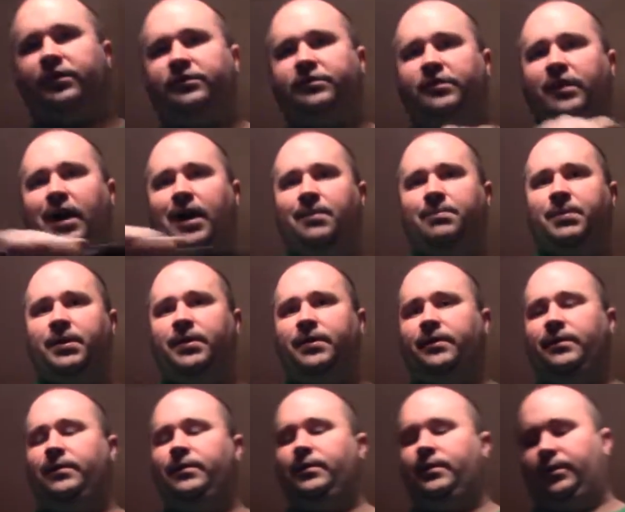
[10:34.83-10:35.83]
chopping,
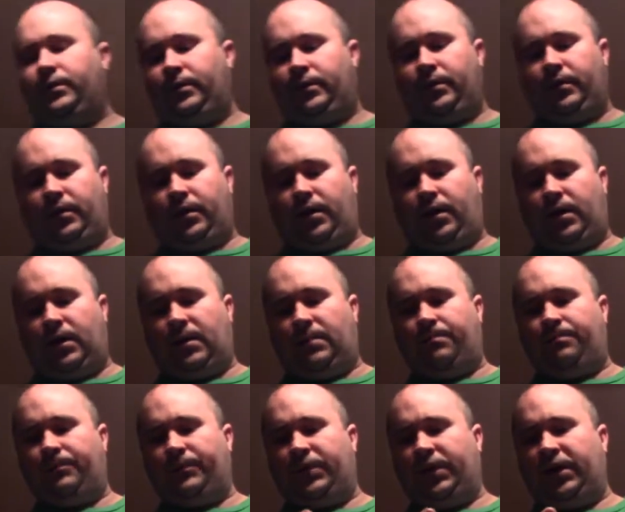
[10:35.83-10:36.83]

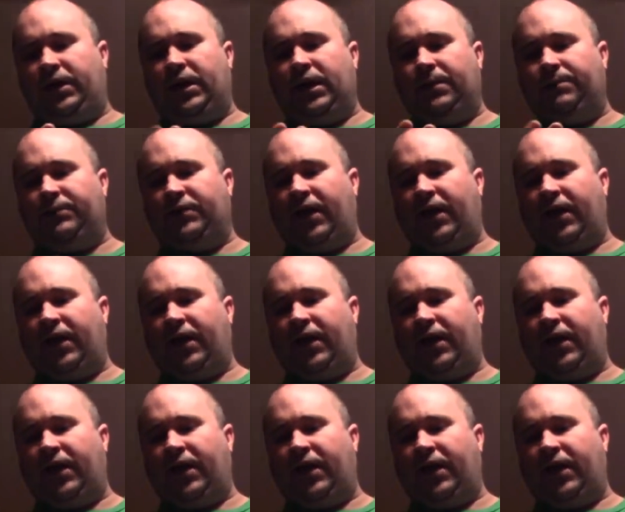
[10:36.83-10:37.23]
it keeps